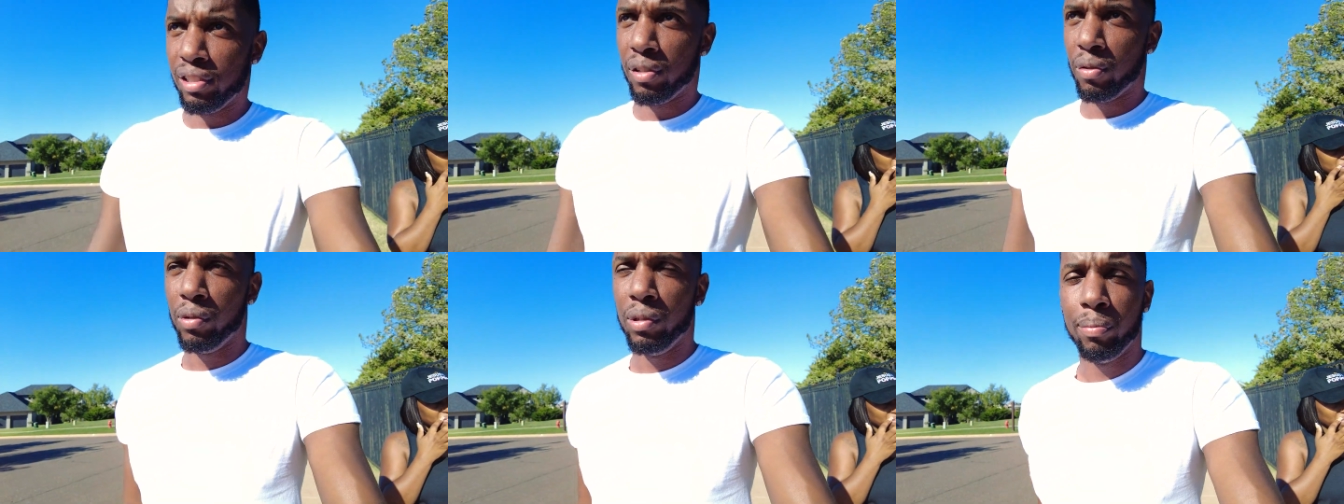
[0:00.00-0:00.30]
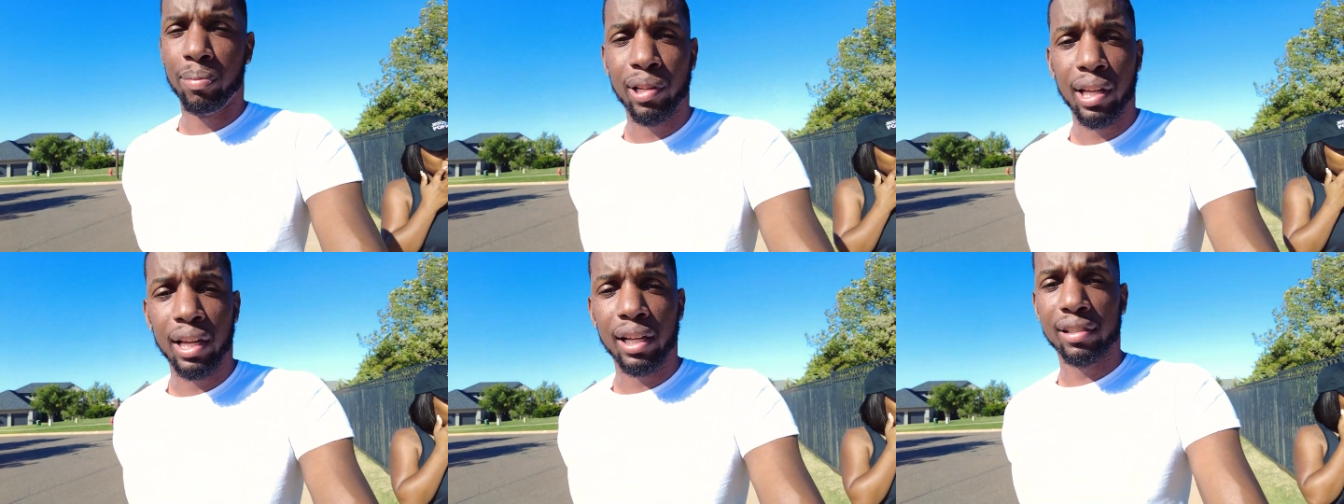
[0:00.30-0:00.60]
we
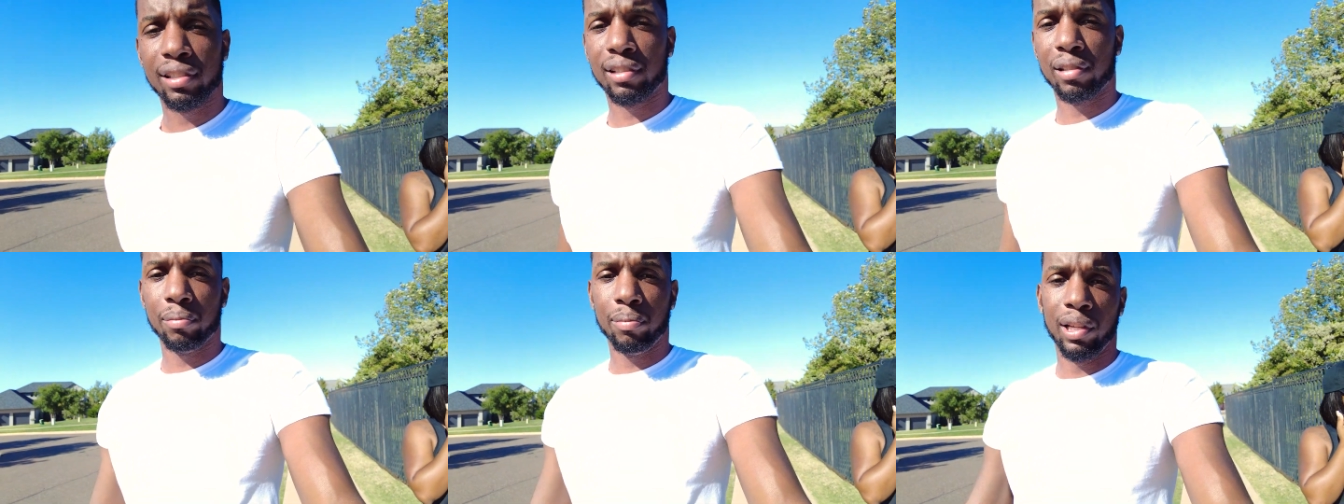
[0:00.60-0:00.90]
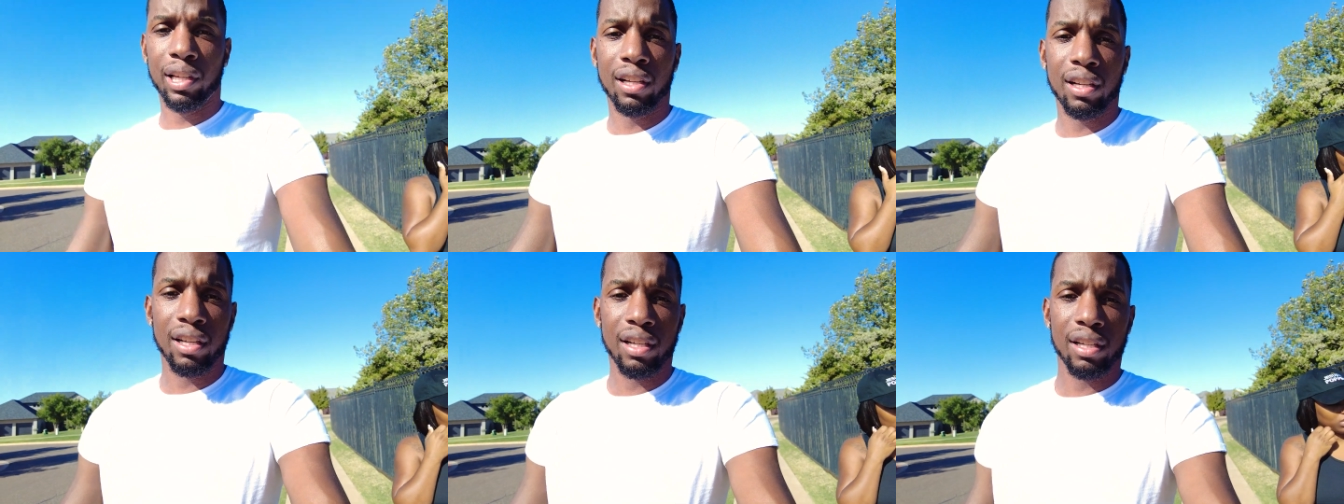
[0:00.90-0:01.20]
blessed to
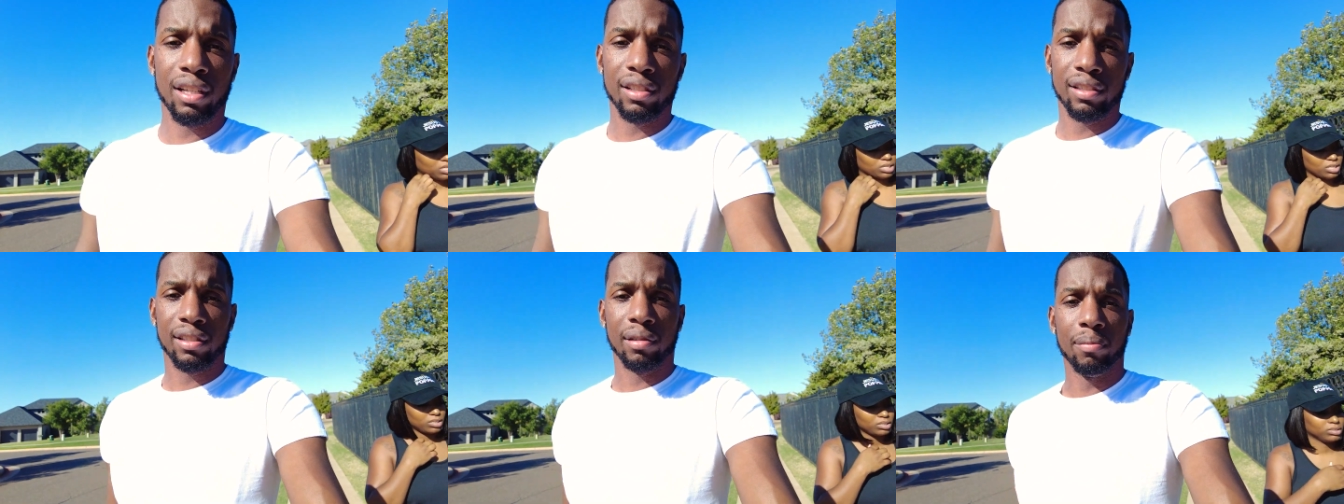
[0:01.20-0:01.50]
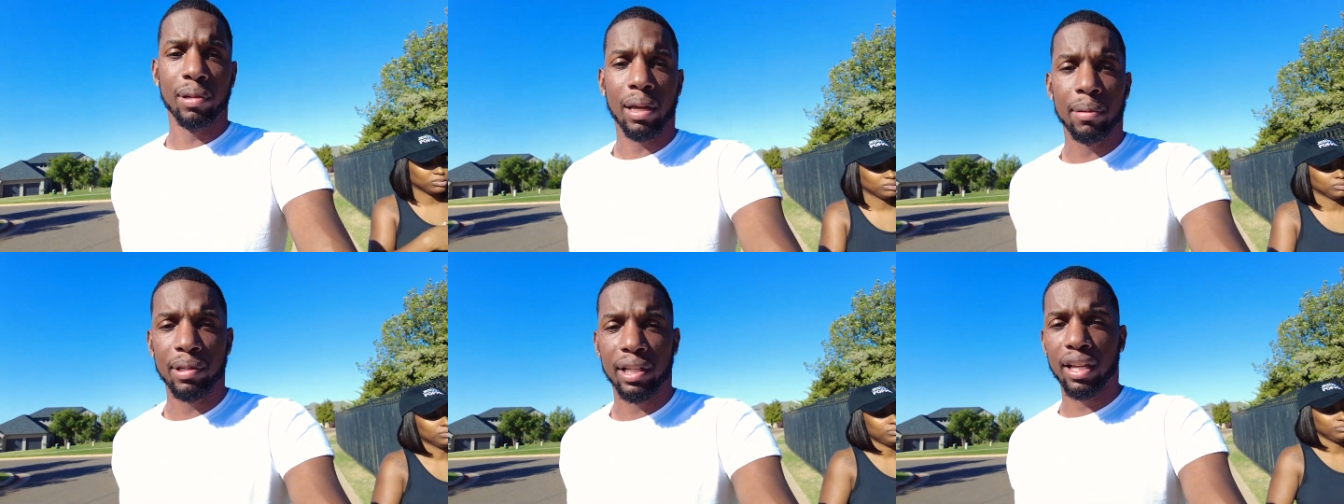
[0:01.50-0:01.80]
be here, to
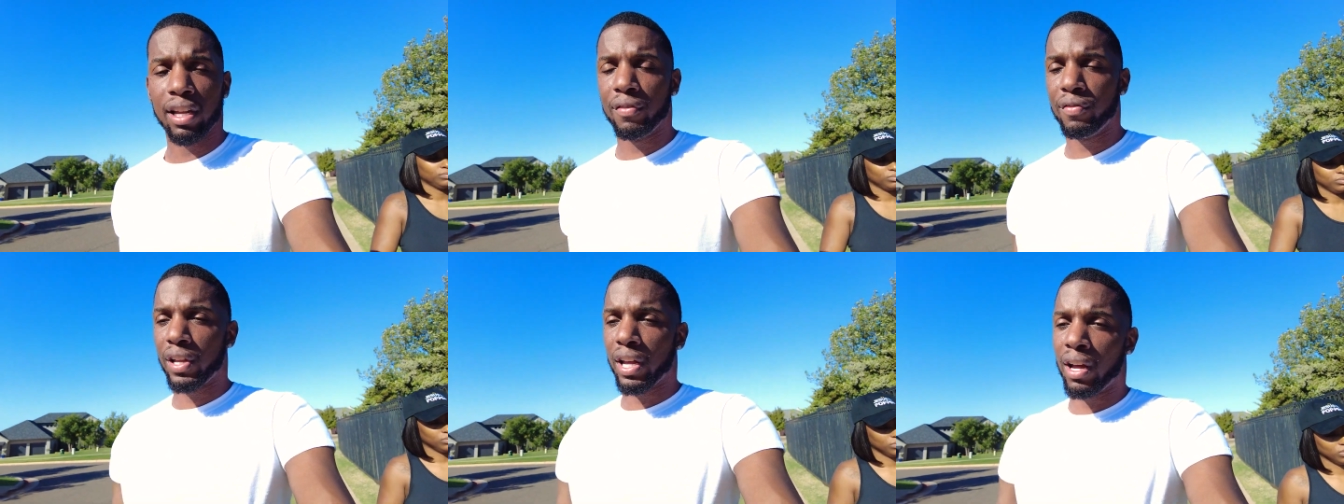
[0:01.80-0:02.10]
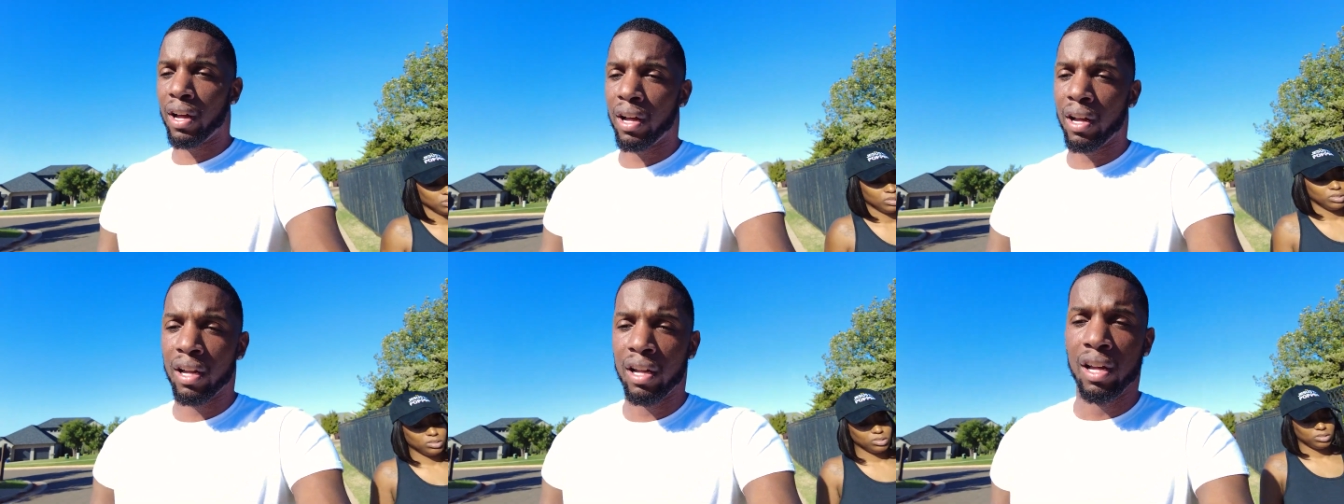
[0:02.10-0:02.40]
be able to give
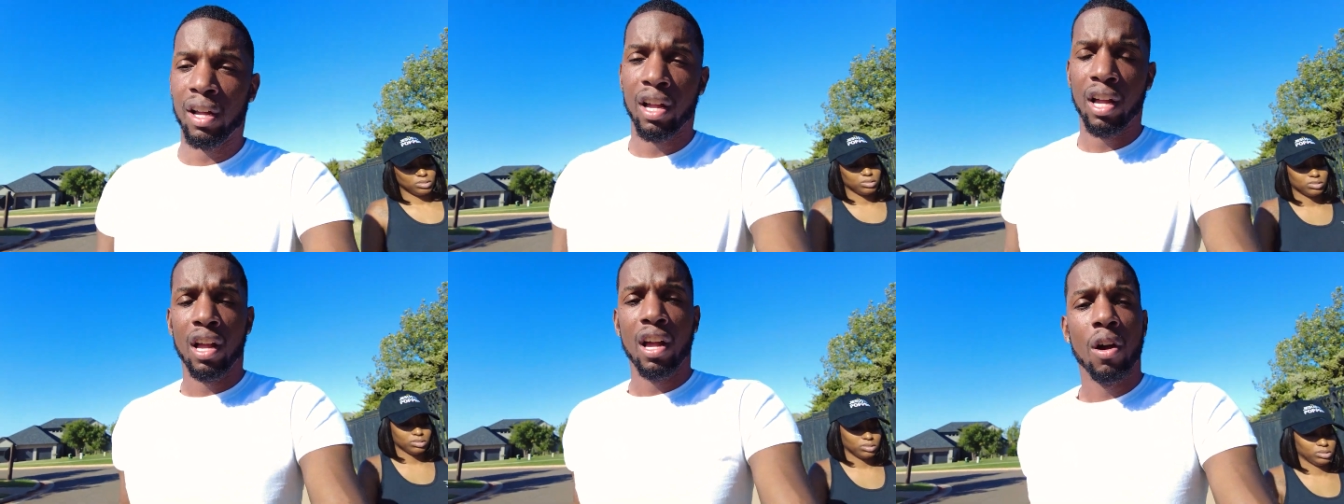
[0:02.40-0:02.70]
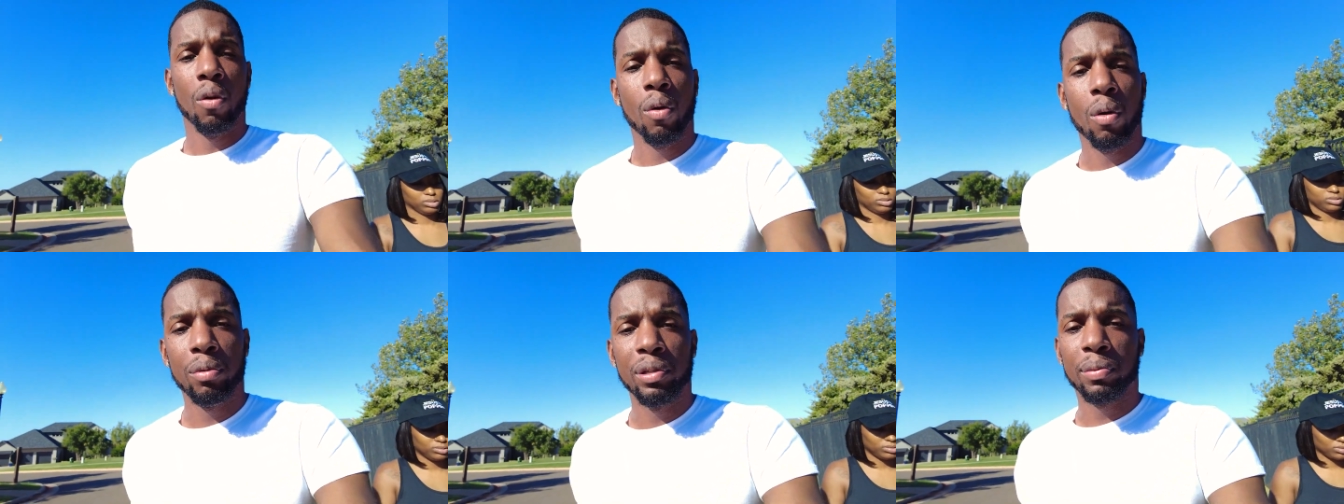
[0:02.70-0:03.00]
y'all
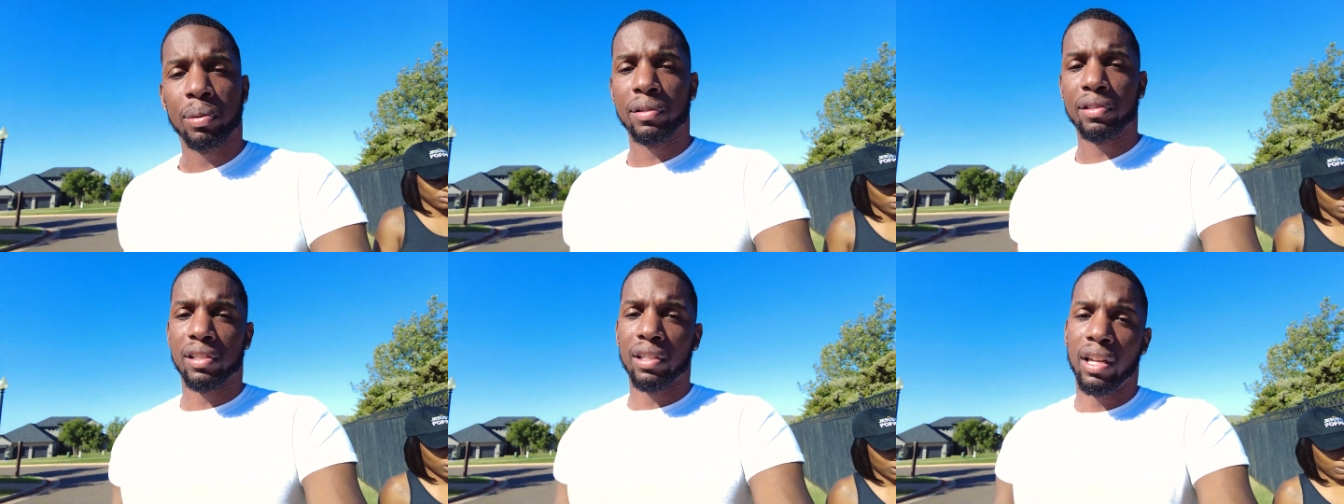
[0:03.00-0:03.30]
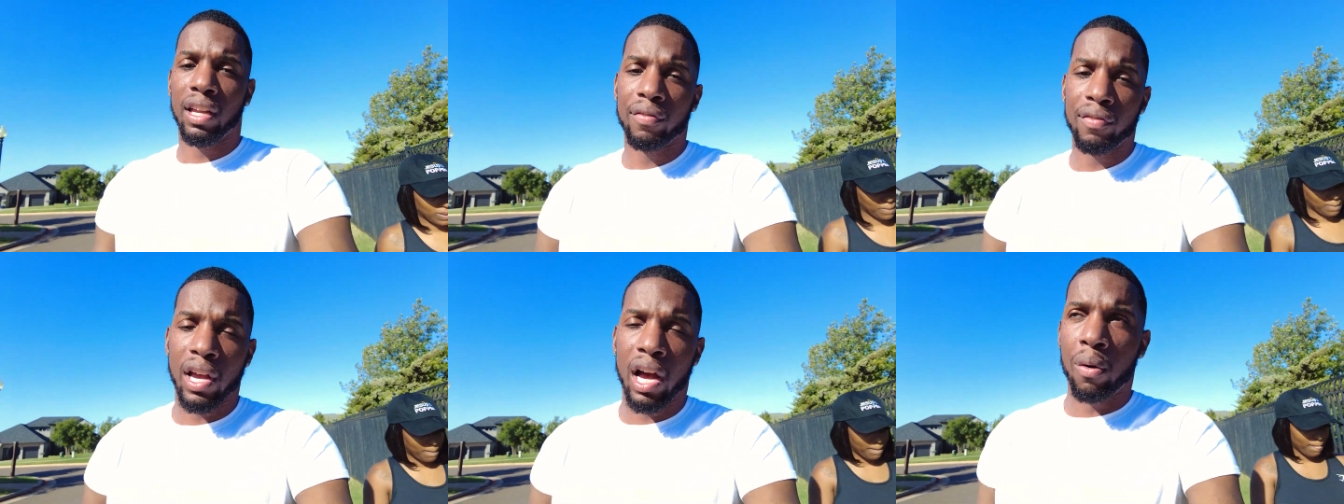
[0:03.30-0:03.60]
what we supposed to
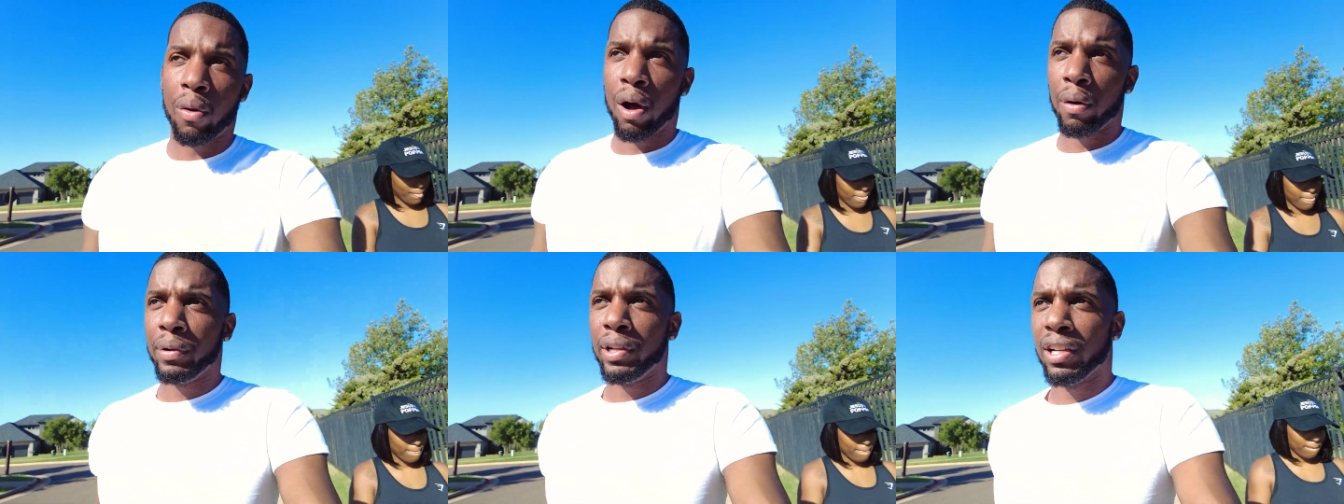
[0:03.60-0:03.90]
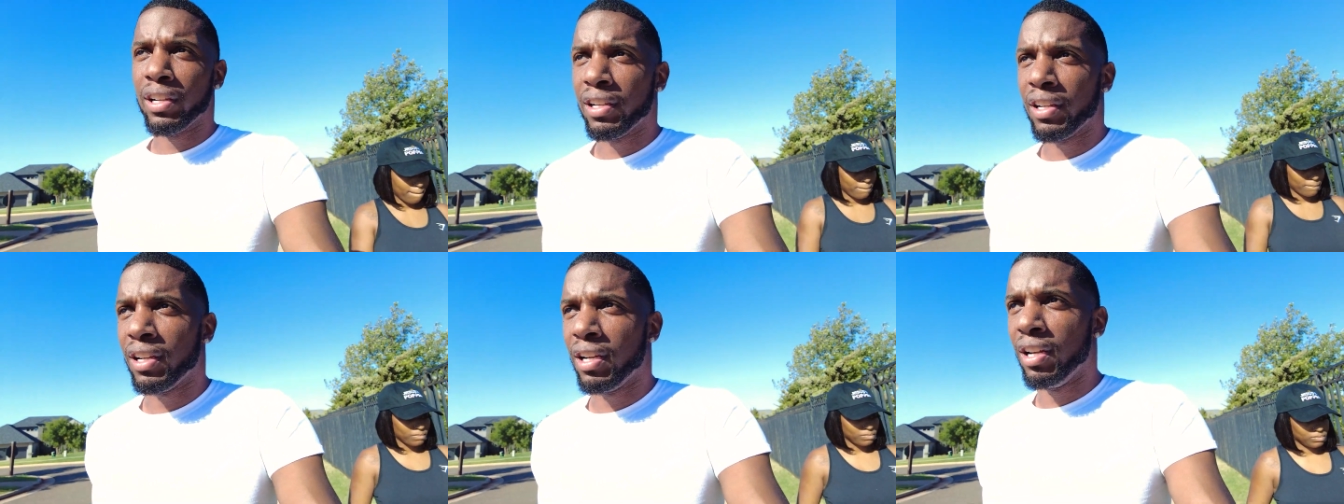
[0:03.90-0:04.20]
give y'all while we
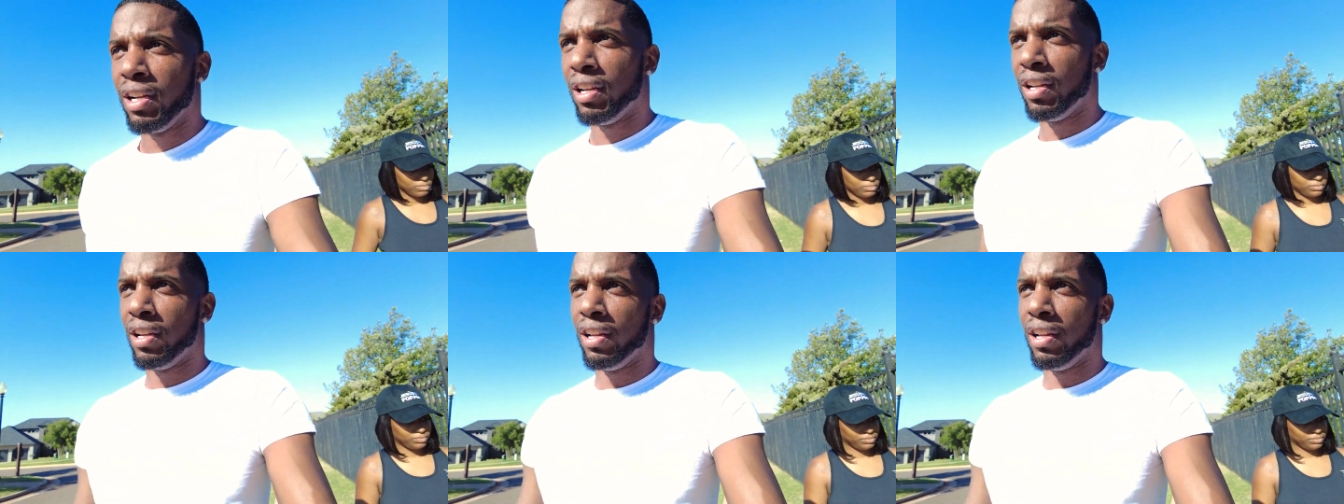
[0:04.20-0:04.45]
here.